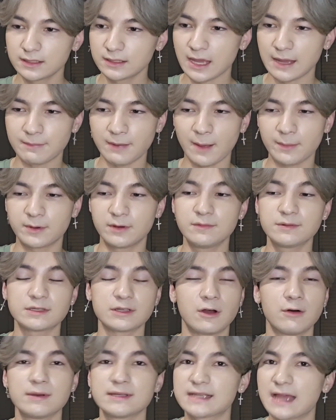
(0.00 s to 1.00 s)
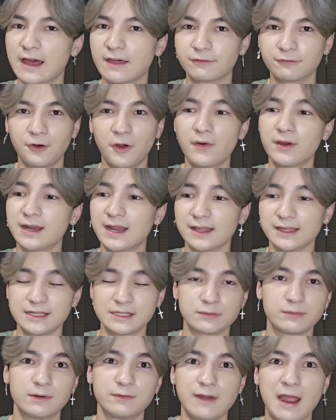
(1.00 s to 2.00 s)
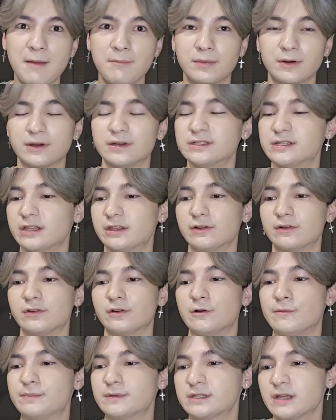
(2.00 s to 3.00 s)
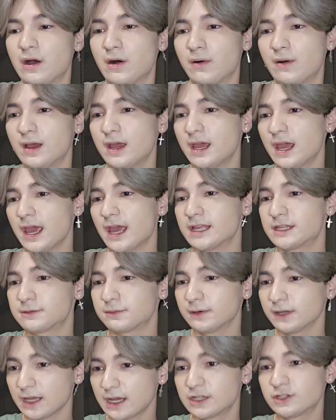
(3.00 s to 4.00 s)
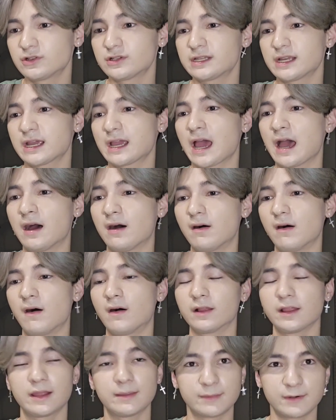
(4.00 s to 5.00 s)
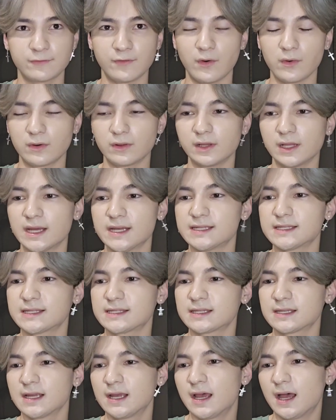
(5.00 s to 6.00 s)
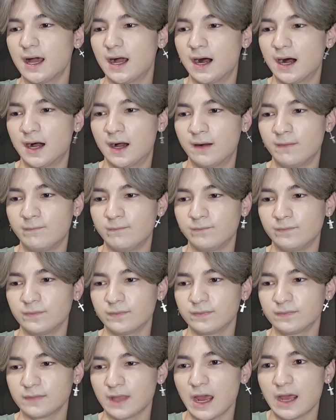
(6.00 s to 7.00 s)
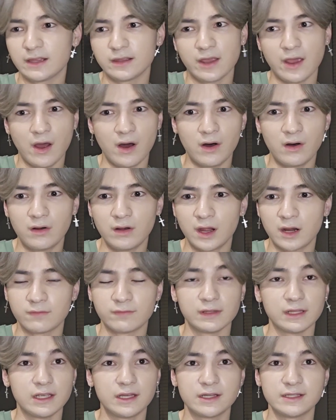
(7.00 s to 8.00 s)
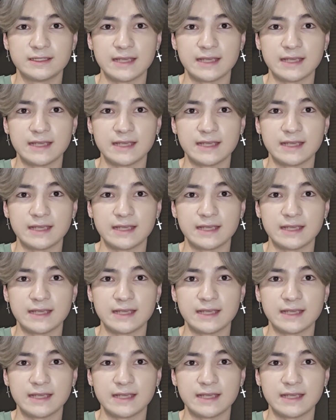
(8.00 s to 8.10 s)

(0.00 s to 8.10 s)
K-pop groups always got thrown at least one rapper into the group, so it's really interesting how all of them are vocalists. They all are really good